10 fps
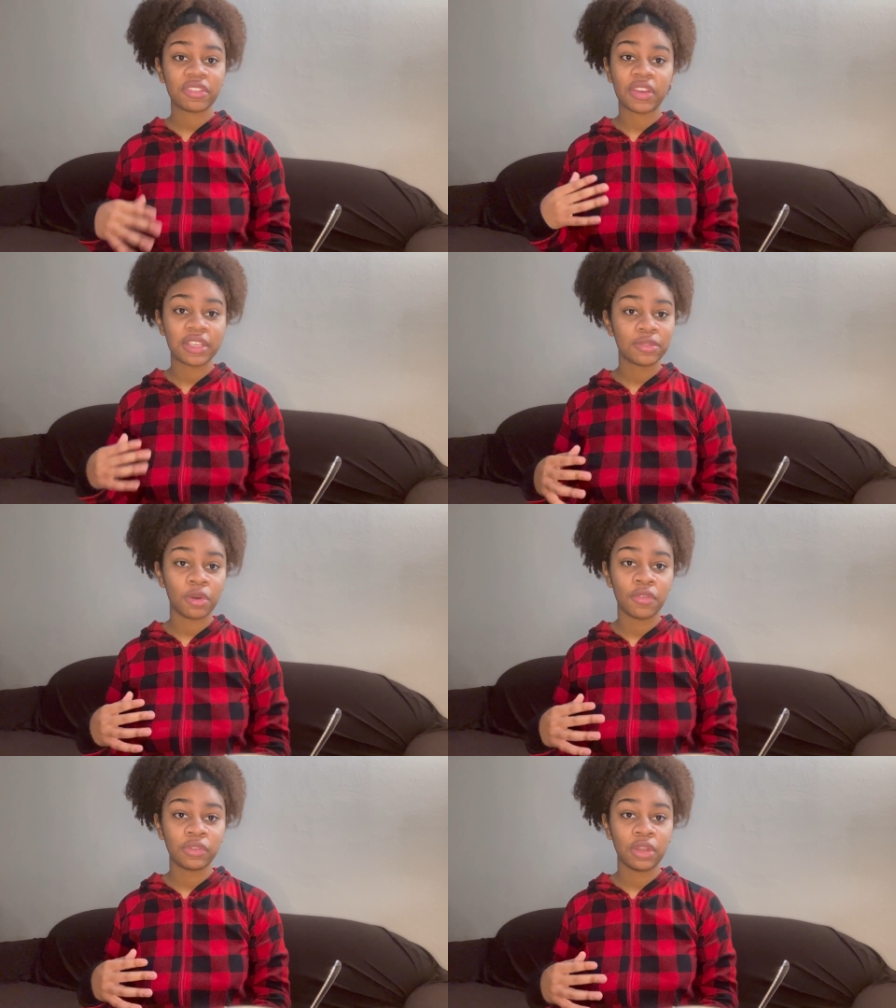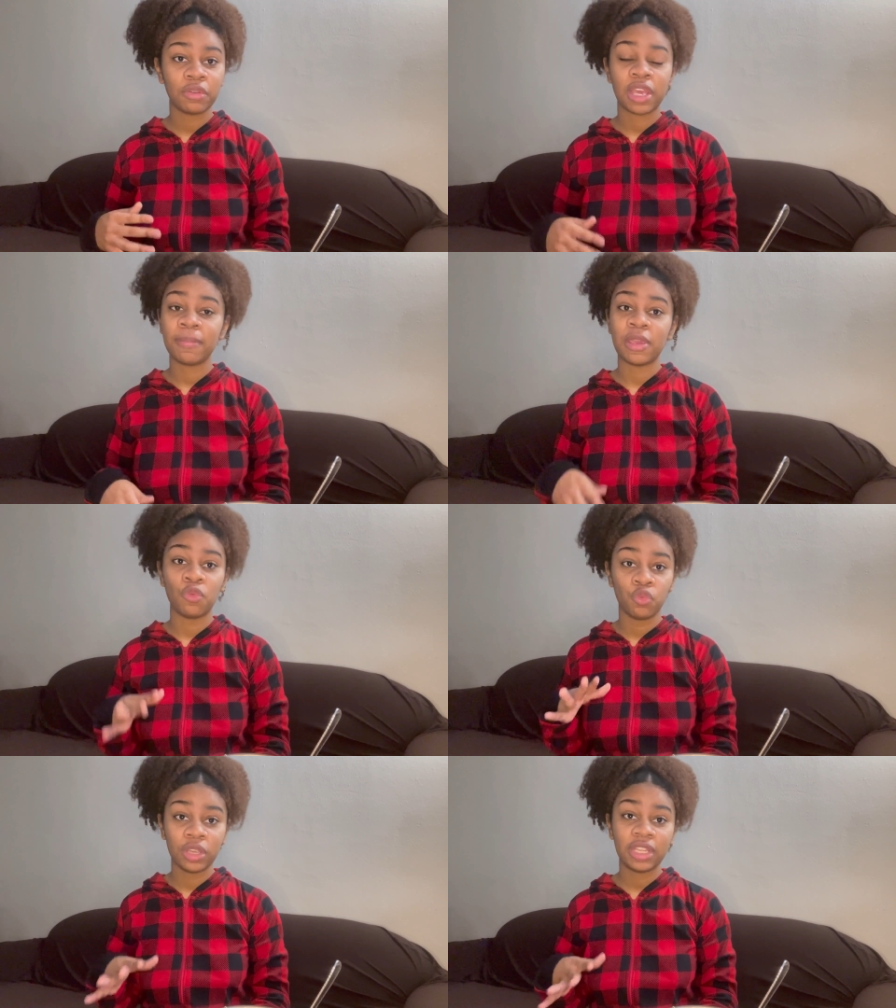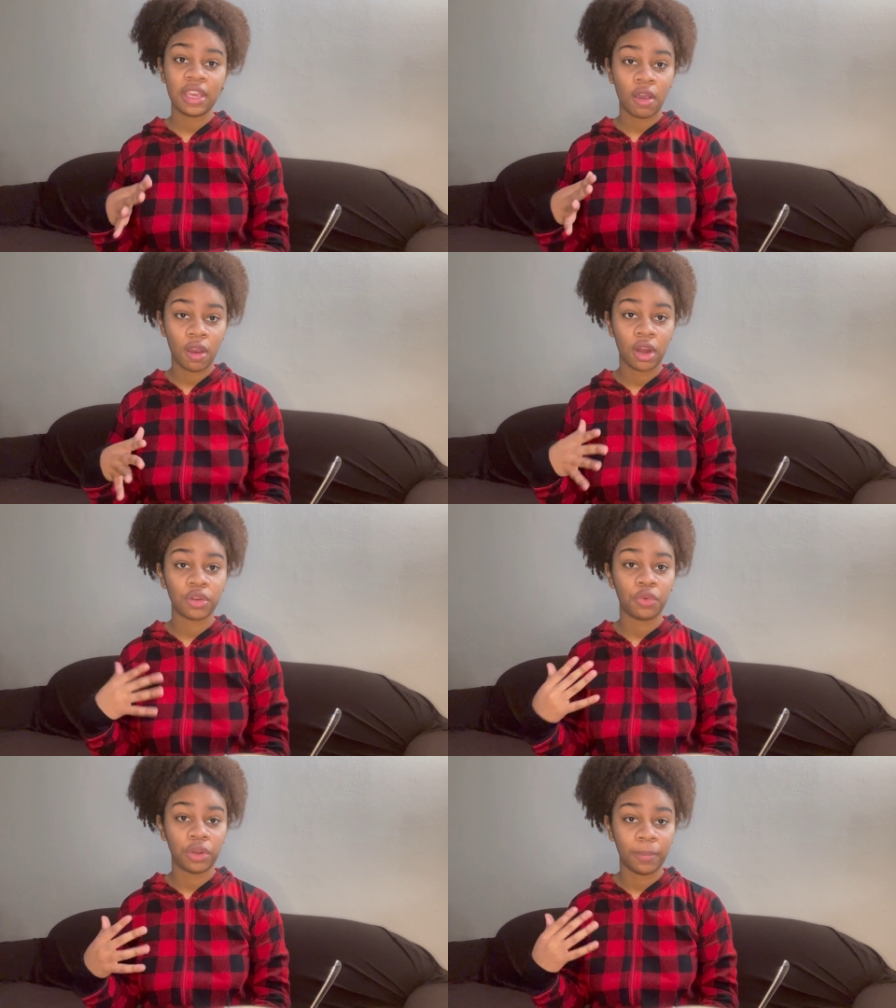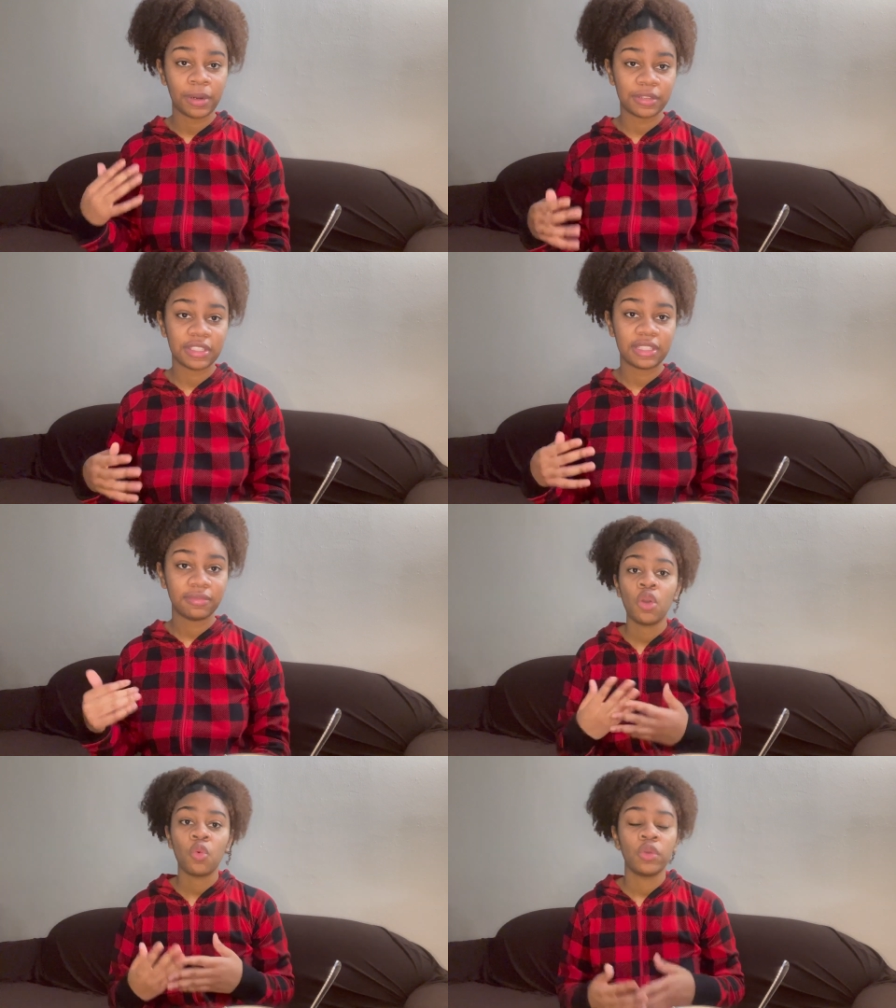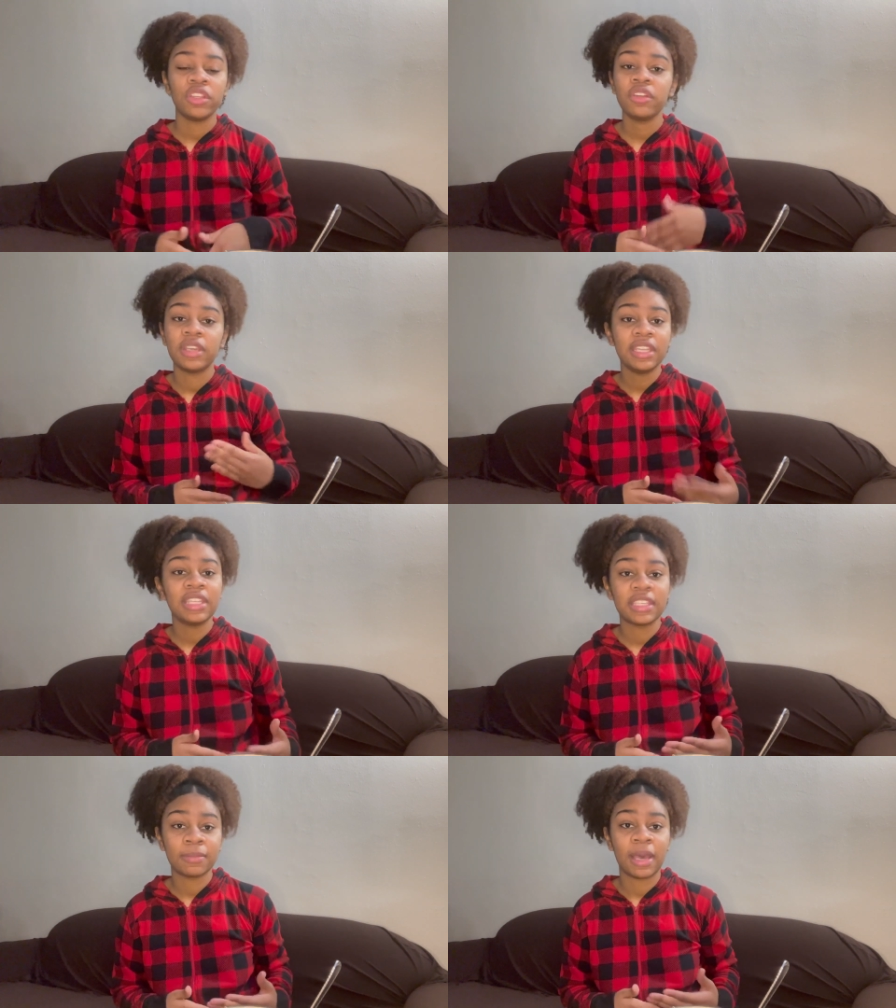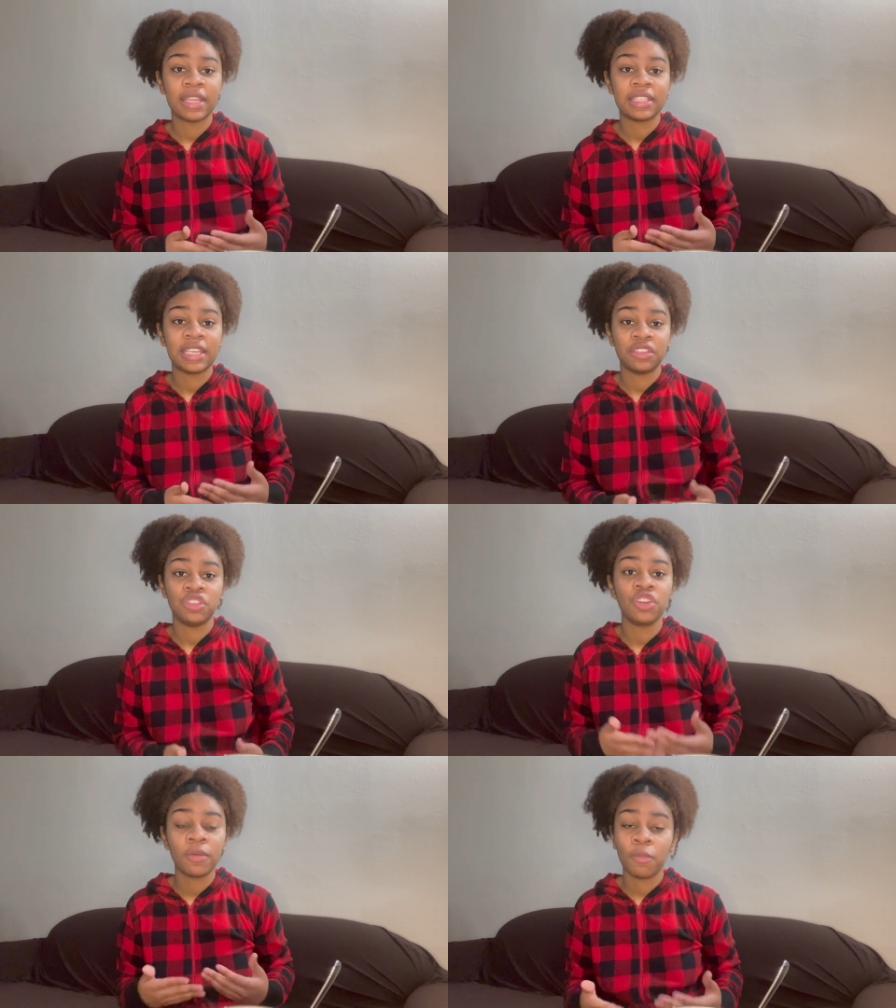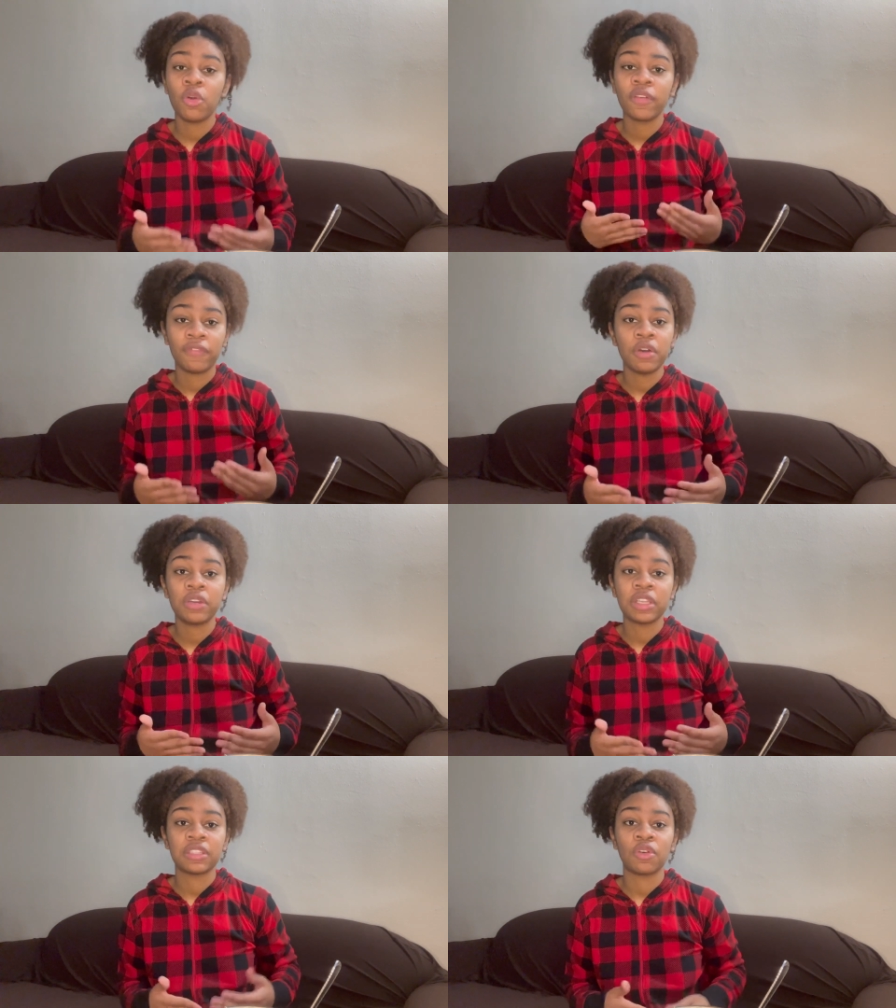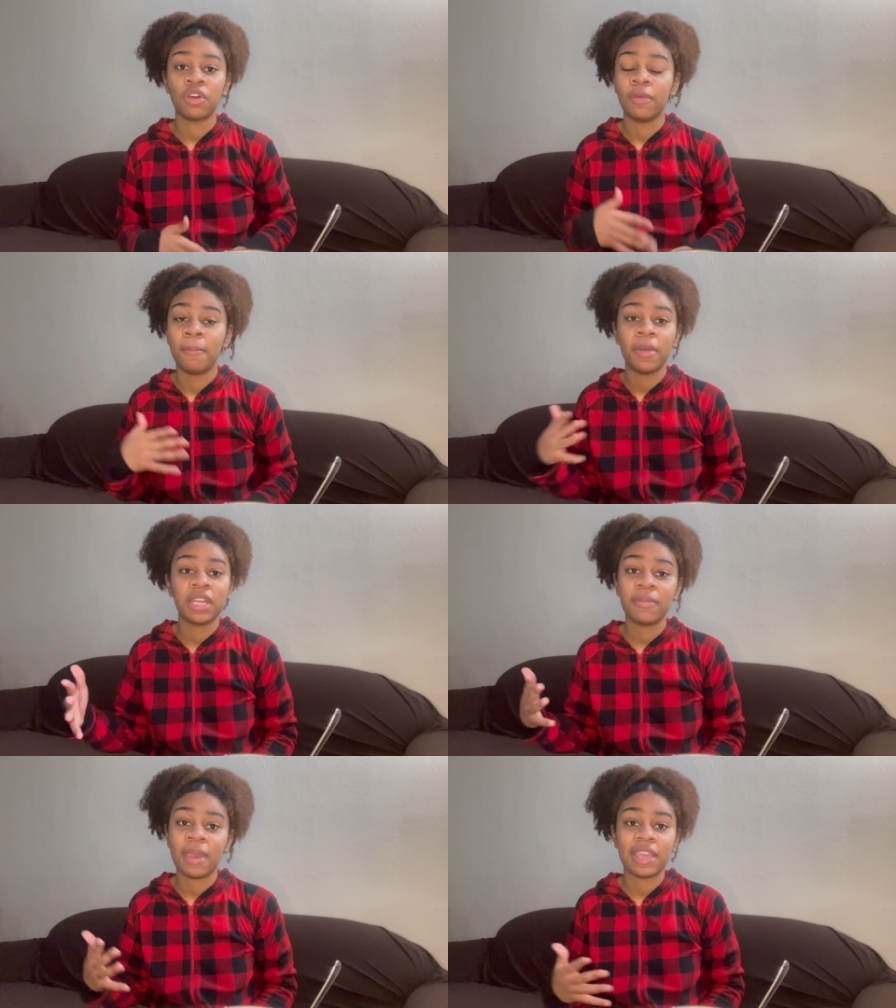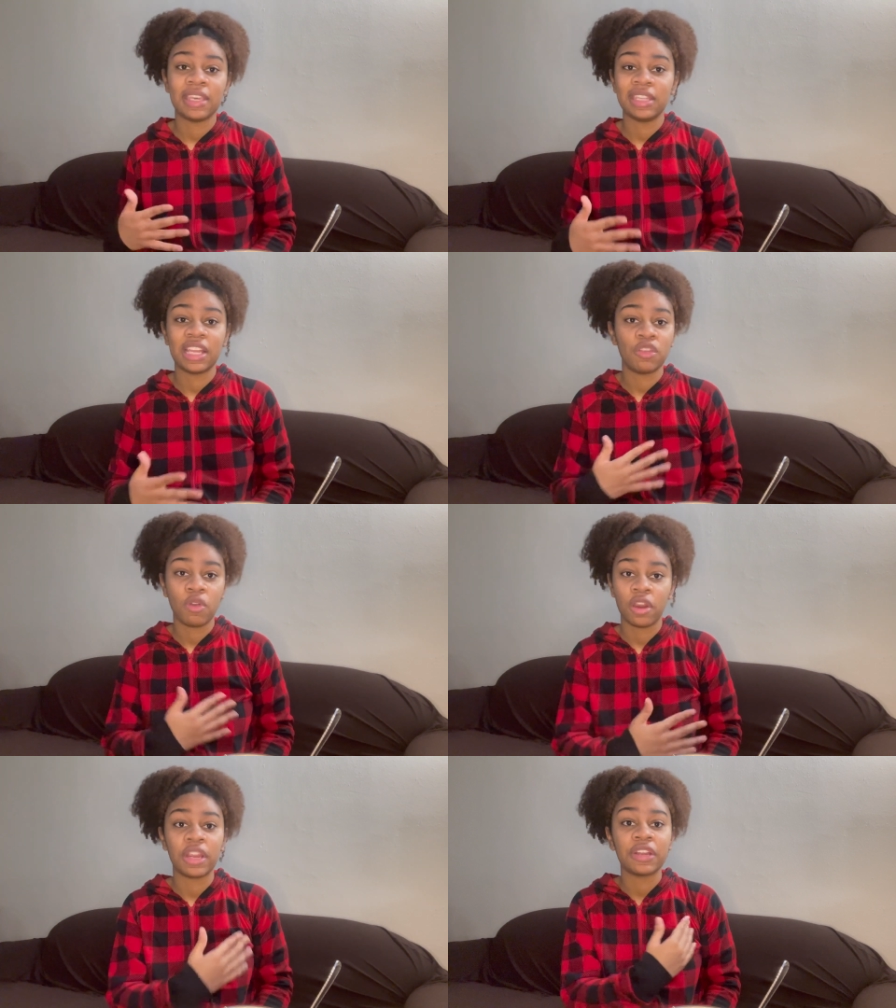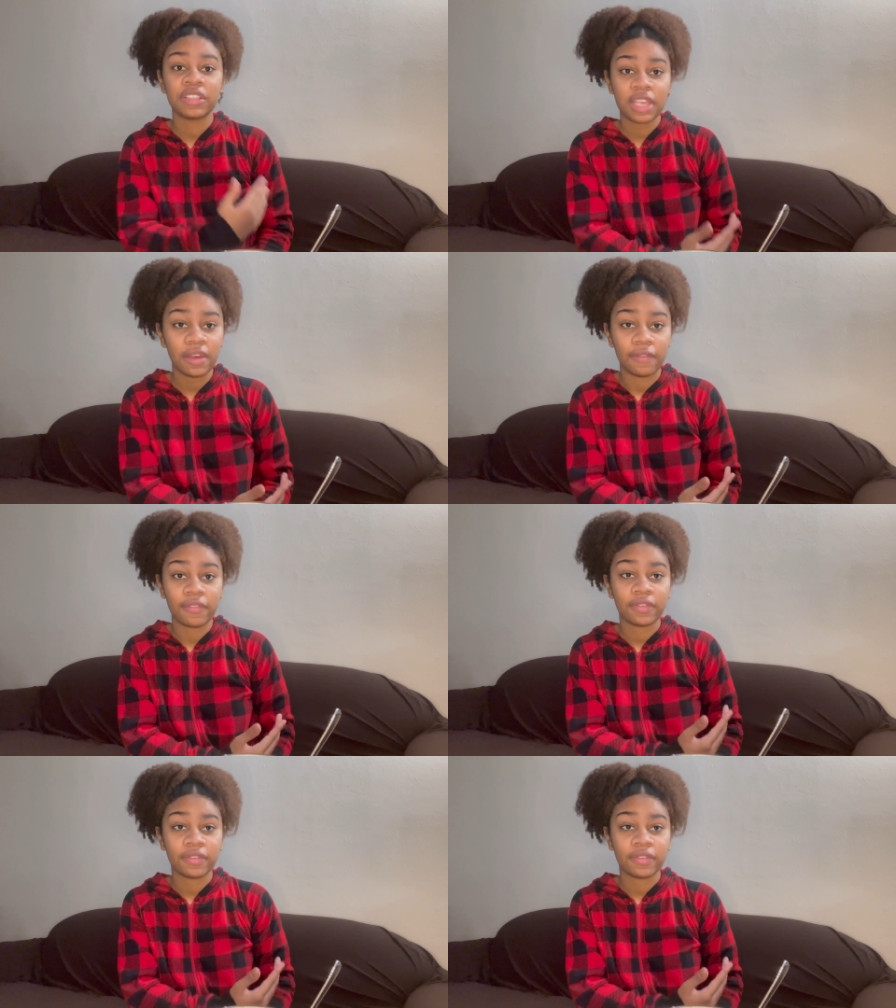of hustle overload can be really hard on a person. When you're in this mindset, you're more focused on money making than you are yourself.